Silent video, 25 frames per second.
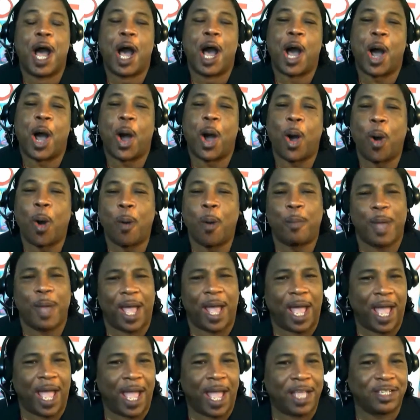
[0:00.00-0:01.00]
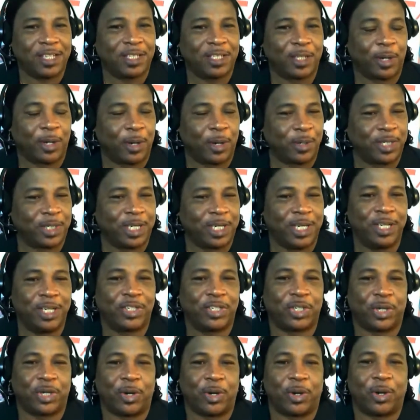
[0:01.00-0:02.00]
Hope asked her
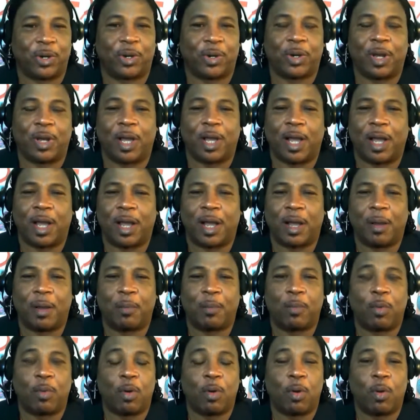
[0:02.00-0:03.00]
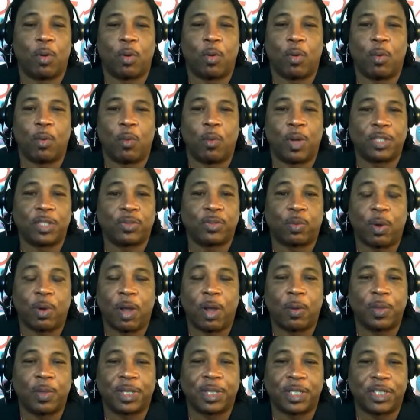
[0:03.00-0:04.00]
teacher, what's
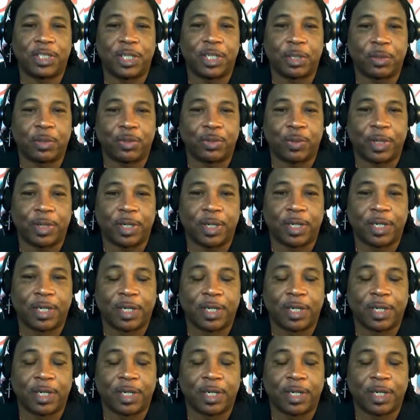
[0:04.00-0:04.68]
wrong with the children?